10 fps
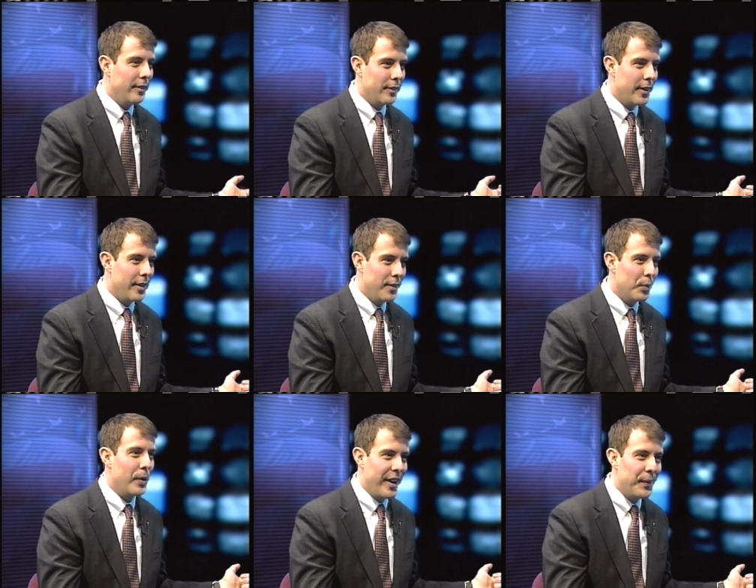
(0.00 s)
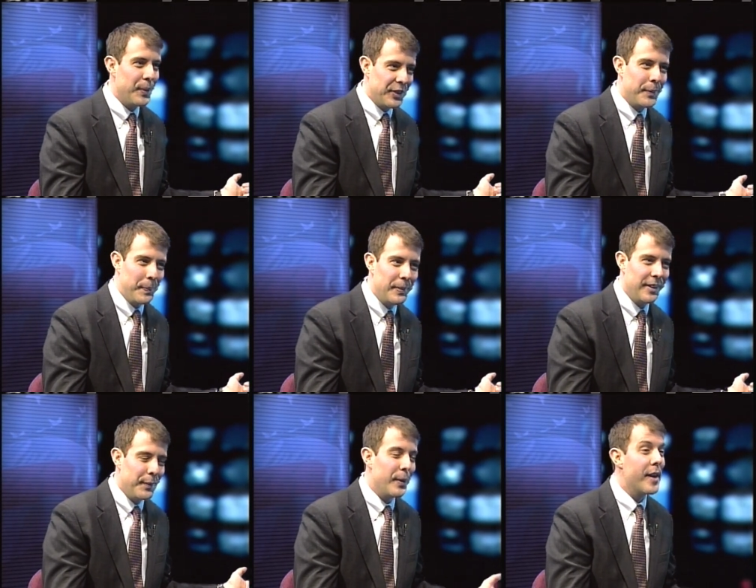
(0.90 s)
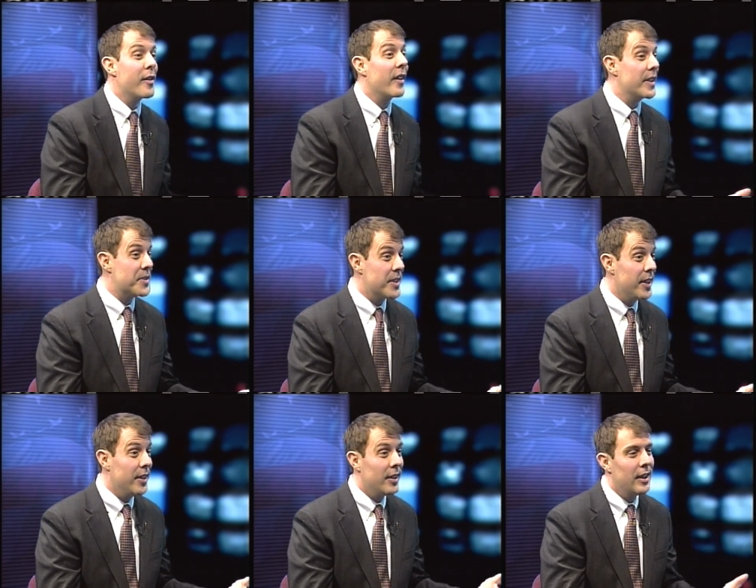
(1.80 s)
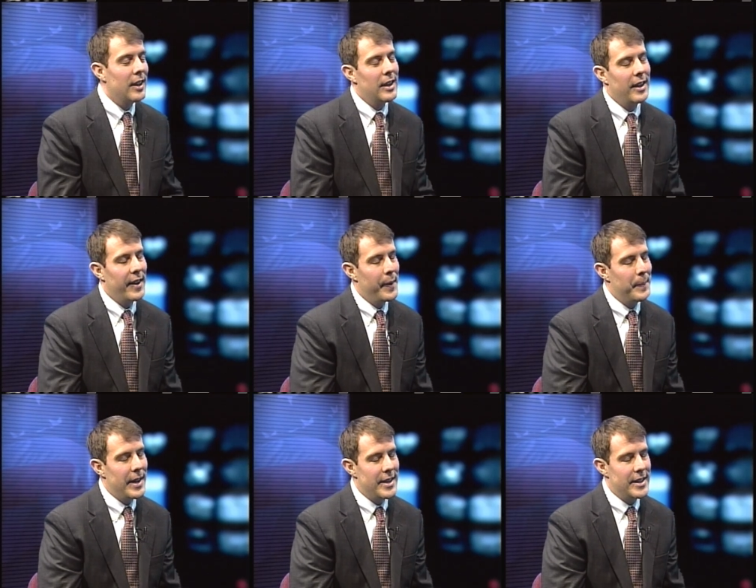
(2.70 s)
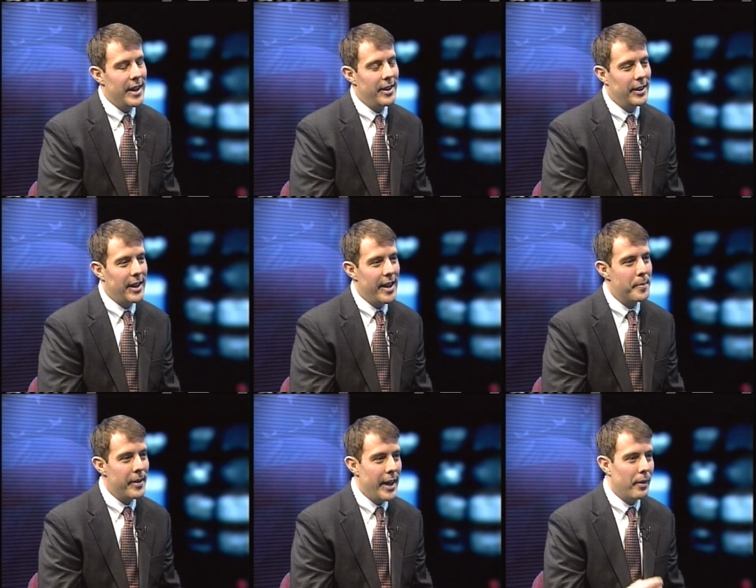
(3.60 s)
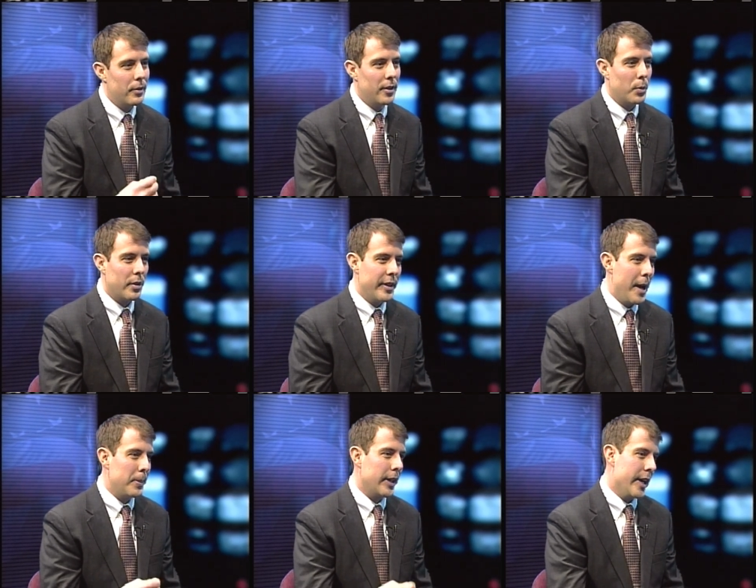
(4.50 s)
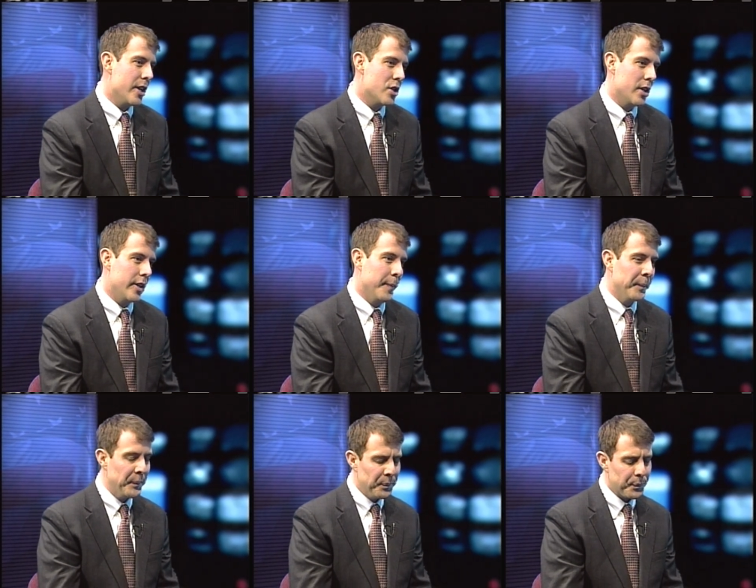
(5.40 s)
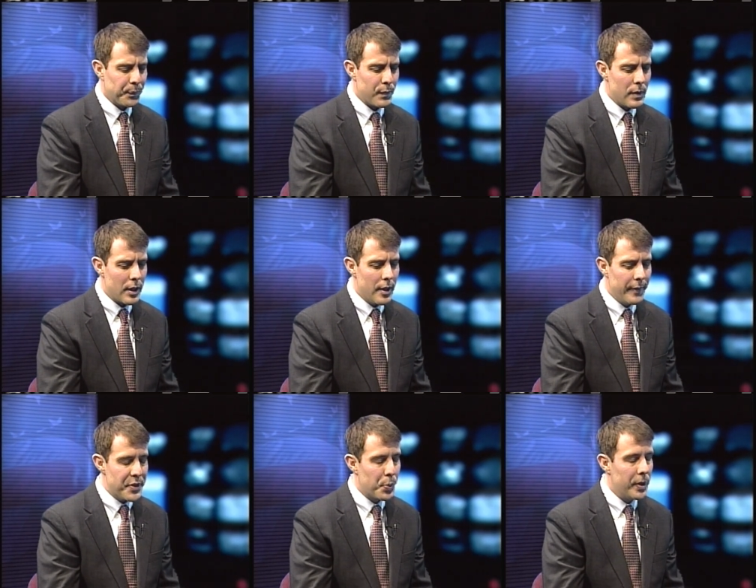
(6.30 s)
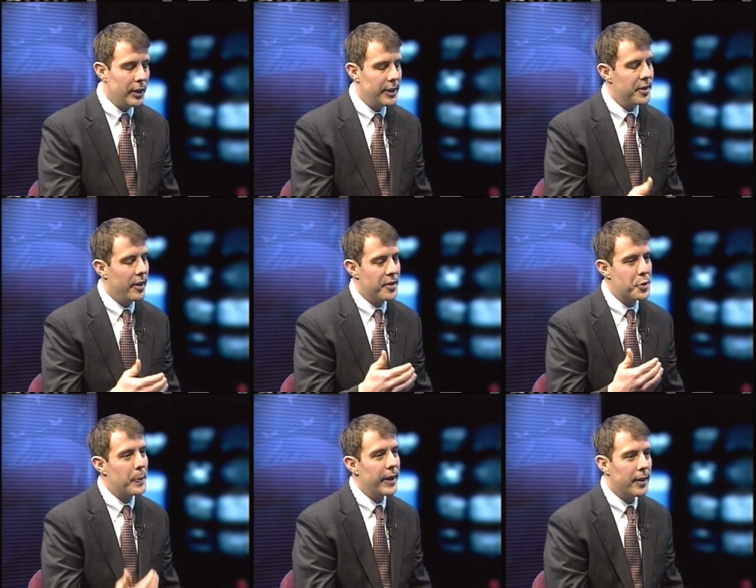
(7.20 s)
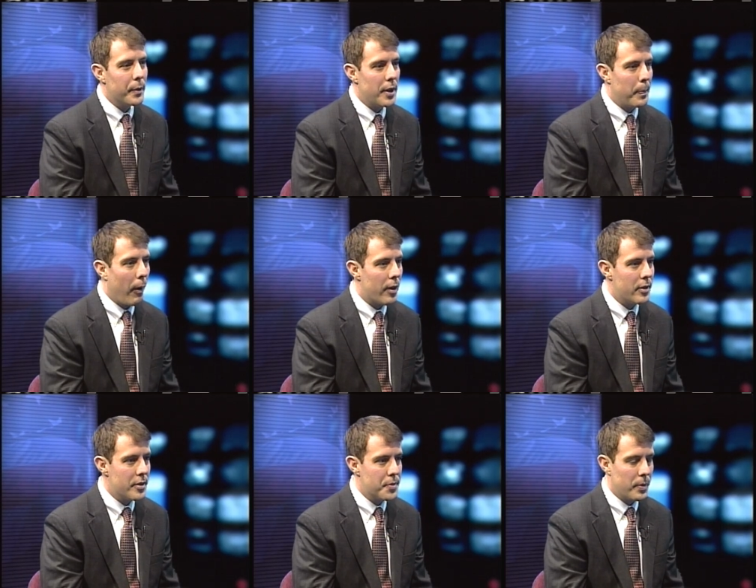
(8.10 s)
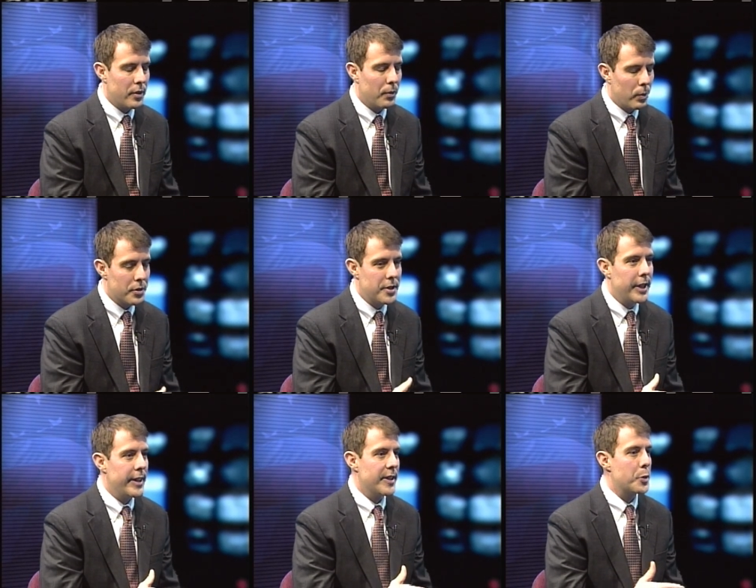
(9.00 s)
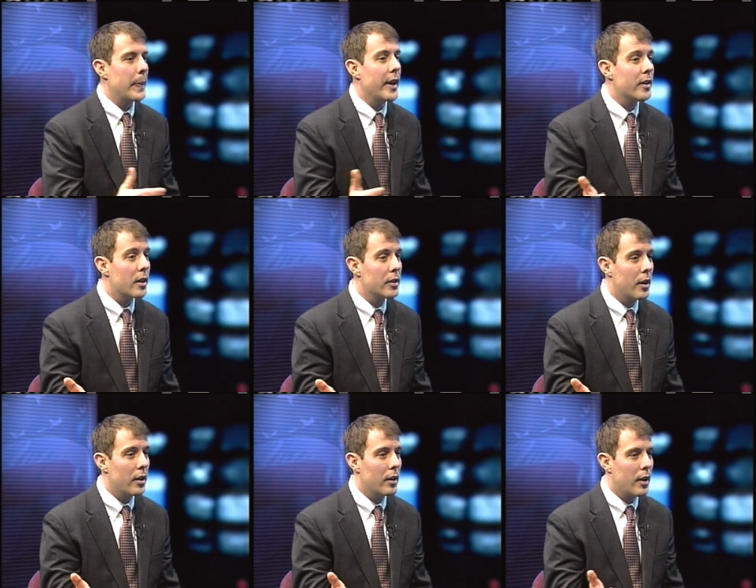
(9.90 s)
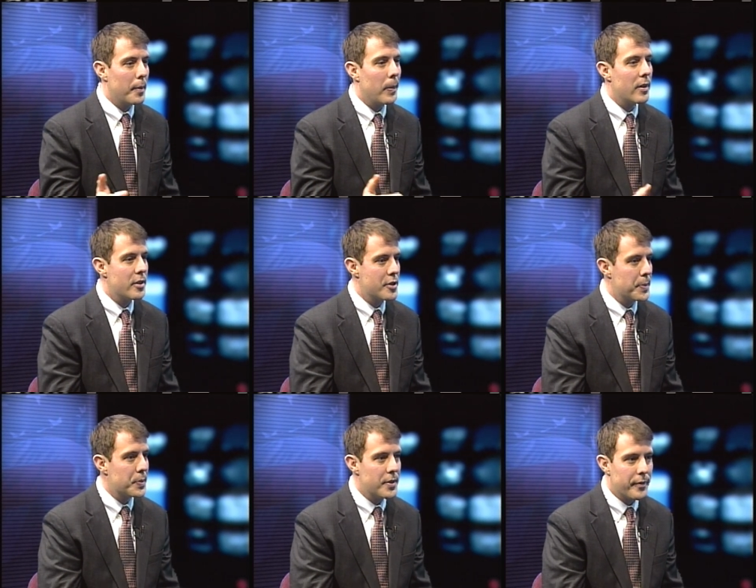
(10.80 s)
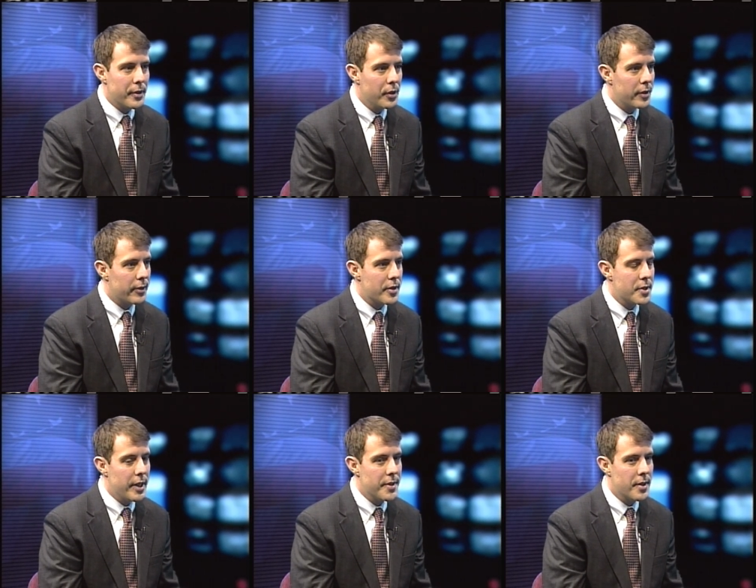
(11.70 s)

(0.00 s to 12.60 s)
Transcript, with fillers: did, what I've already seen. Yeah. And yet it gave me that real world application. And that's what, in speaking with our partners, we're seeking to expand our partnerships with different universities.